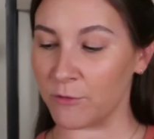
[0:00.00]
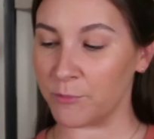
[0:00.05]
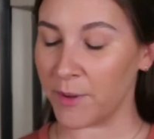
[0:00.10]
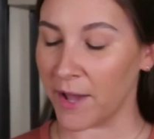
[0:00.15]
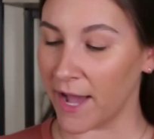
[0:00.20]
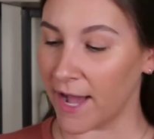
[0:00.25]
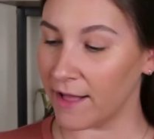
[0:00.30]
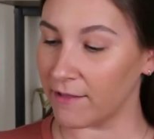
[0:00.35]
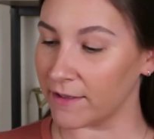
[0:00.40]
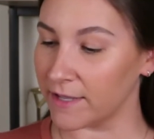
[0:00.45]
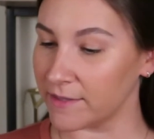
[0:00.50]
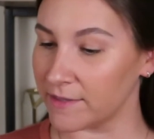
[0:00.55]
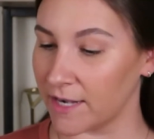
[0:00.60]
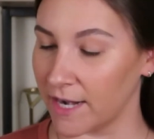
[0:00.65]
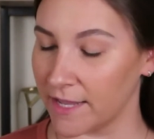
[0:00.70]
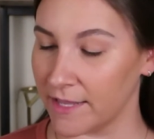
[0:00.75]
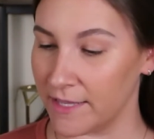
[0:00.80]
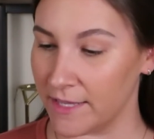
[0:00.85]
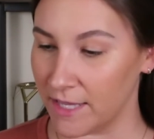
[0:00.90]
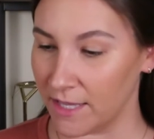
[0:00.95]
a palette that
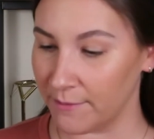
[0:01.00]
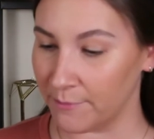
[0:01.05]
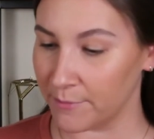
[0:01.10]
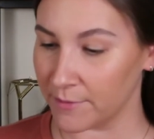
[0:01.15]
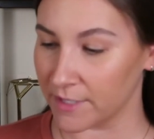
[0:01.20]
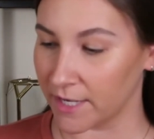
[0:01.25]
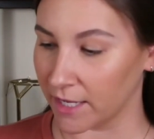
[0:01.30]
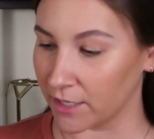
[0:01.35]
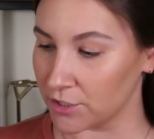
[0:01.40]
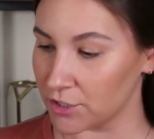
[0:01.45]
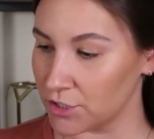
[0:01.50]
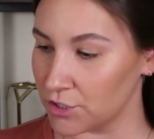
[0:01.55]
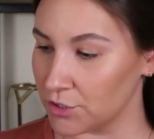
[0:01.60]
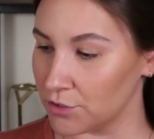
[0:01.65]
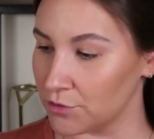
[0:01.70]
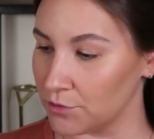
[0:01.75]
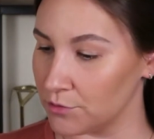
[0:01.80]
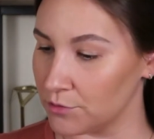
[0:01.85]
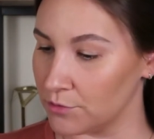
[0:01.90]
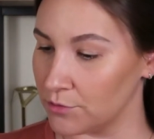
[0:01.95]
I keep next
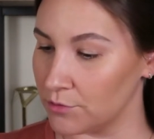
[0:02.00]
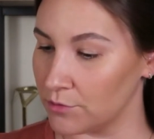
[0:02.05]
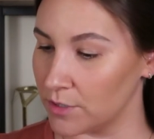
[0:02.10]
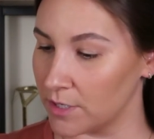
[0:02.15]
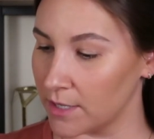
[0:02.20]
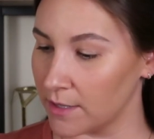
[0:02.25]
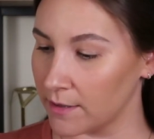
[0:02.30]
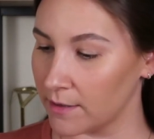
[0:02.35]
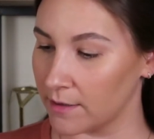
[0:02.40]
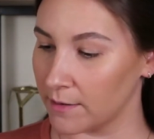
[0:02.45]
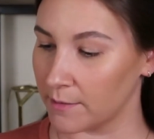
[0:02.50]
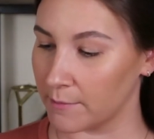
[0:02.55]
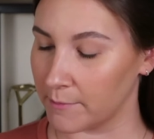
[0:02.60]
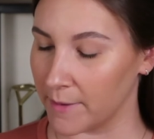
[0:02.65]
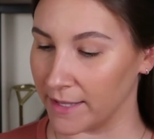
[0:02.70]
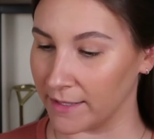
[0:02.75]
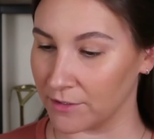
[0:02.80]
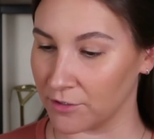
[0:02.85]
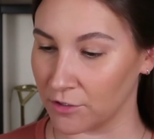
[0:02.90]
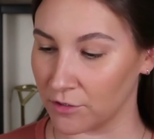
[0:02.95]
to
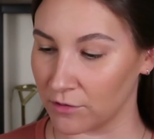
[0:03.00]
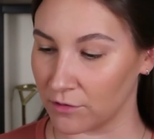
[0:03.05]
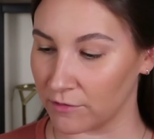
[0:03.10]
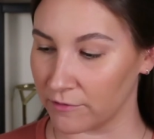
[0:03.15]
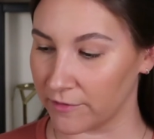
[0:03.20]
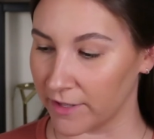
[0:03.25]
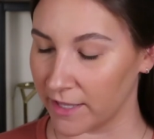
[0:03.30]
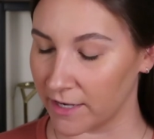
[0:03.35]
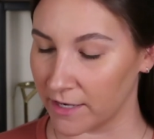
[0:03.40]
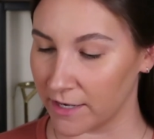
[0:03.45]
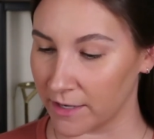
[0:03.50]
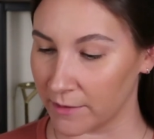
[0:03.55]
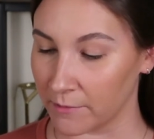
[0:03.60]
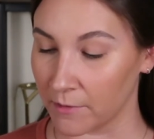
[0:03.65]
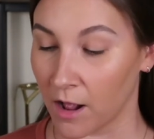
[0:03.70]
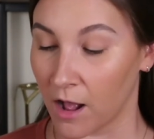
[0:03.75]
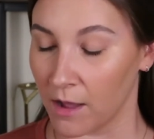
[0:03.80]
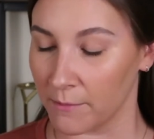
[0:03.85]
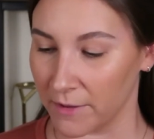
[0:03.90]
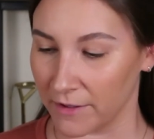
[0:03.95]
my little vanity,
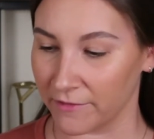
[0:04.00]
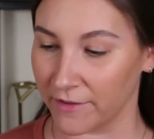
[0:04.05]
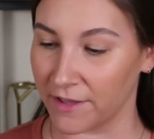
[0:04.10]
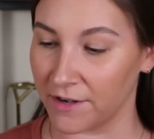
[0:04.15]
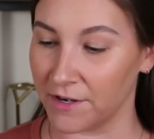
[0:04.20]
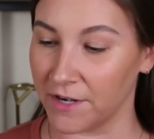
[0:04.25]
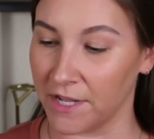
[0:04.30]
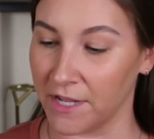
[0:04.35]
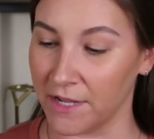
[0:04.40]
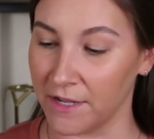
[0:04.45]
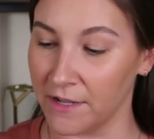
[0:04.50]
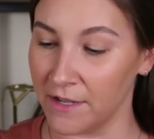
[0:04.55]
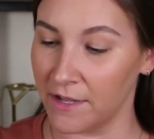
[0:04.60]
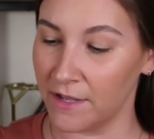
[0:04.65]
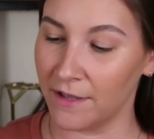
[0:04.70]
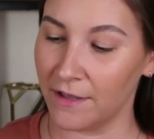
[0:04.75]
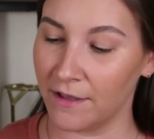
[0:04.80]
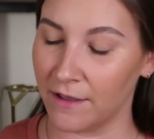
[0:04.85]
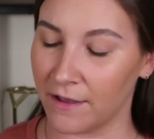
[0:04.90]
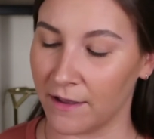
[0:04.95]
on my vanity,
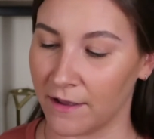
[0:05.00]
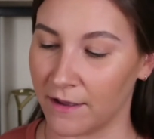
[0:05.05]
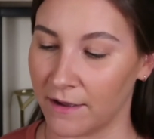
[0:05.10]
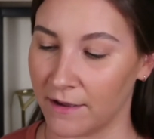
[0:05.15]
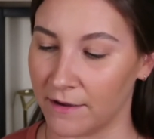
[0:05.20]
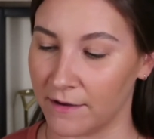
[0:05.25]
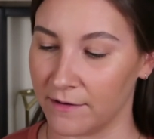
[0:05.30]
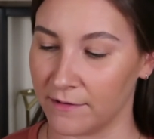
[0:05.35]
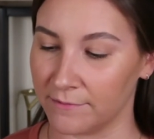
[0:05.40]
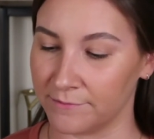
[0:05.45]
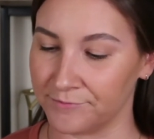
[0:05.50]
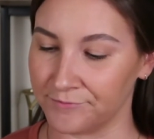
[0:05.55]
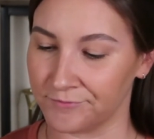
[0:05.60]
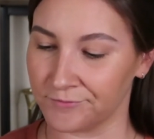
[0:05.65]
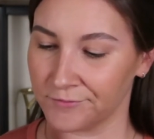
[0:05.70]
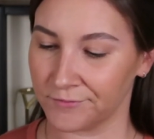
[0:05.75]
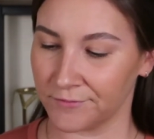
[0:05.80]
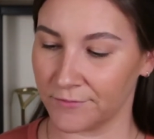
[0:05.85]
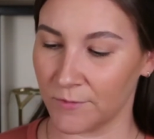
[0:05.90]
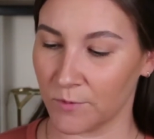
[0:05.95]

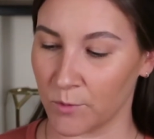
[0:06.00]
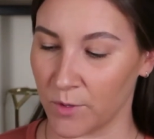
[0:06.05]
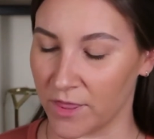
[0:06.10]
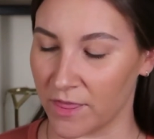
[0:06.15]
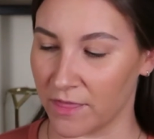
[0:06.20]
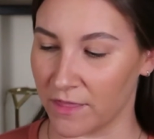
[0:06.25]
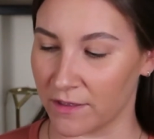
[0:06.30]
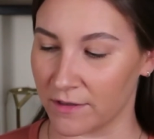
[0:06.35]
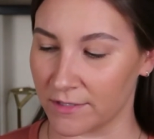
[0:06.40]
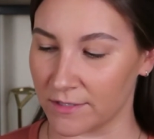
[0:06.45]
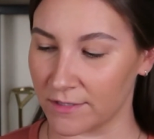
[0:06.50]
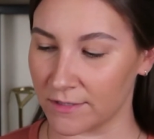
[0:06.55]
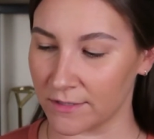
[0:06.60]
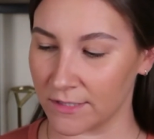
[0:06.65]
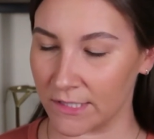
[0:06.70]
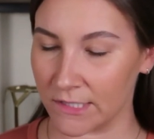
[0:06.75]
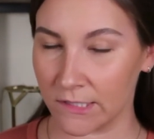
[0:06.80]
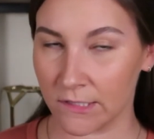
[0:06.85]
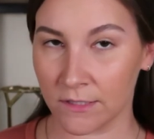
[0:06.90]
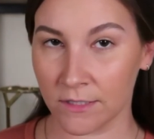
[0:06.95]
with
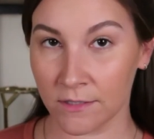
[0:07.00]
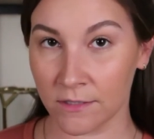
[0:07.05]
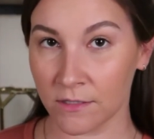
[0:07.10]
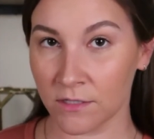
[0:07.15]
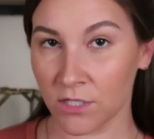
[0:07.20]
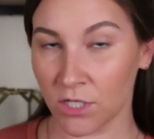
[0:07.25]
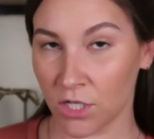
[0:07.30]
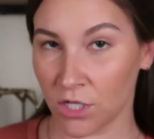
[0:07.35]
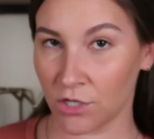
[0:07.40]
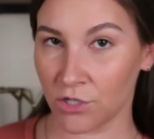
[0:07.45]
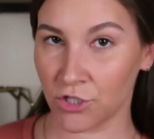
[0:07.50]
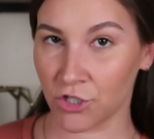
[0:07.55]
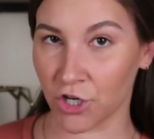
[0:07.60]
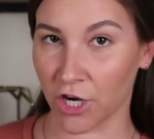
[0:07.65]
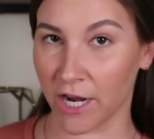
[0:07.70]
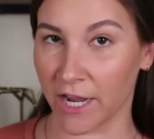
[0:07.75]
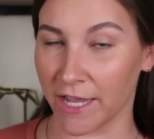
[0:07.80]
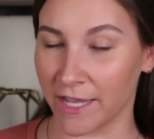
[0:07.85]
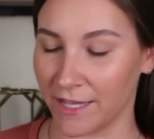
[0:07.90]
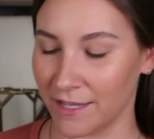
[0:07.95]
this
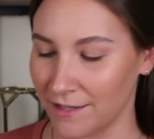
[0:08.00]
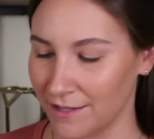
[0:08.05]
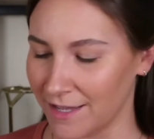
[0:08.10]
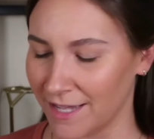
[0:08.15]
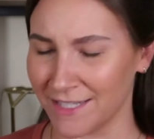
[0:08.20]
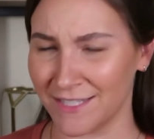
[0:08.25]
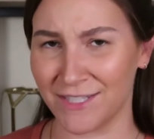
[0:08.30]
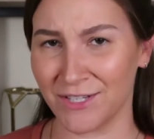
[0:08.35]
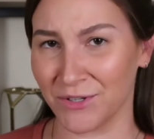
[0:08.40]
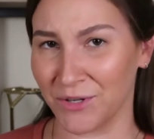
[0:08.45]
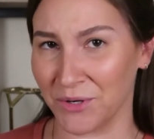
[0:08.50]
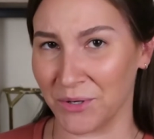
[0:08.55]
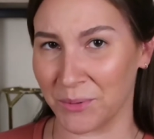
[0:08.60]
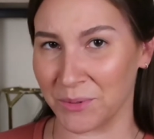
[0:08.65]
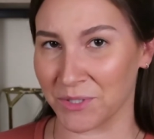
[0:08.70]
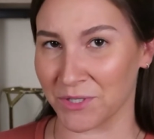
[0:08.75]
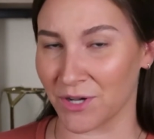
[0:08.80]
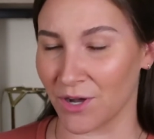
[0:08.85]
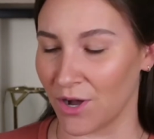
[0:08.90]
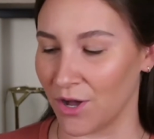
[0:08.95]
tray. I still don't know what
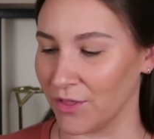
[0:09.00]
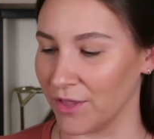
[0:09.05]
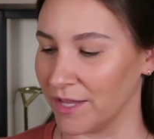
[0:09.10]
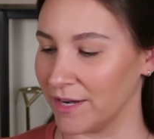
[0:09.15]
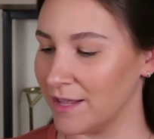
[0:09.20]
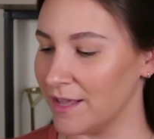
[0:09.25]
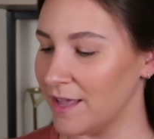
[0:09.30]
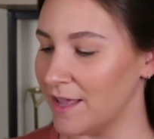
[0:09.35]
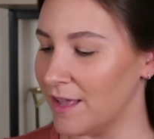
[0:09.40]
to call it.